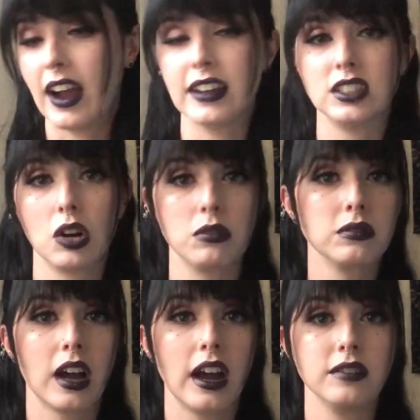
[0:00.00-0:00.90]

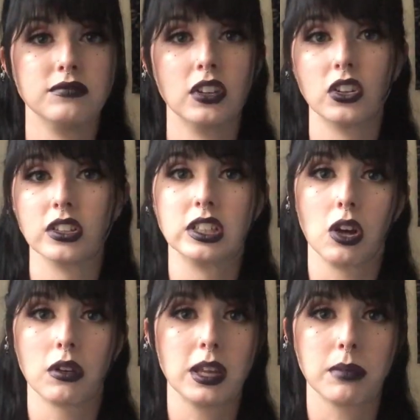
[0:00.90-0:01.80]
I literally
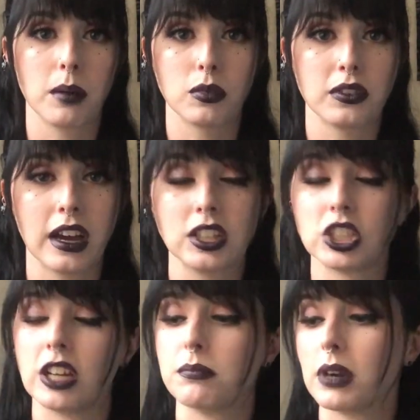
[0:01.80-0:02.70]
don't keep up with that
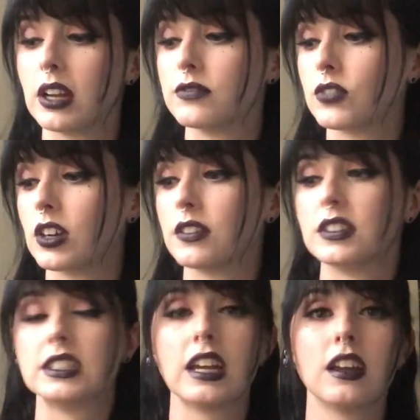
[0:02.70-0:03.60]
shit, but for
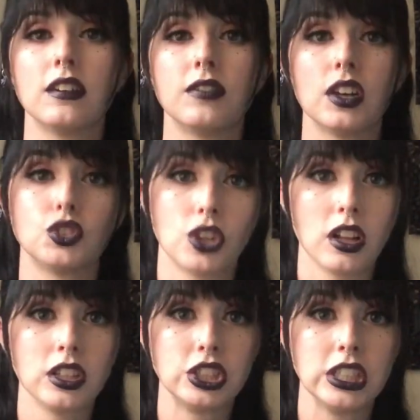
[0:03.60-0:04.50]
the sake of
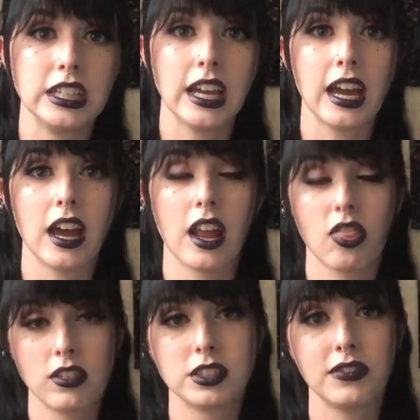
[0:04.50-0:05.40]
astrology and this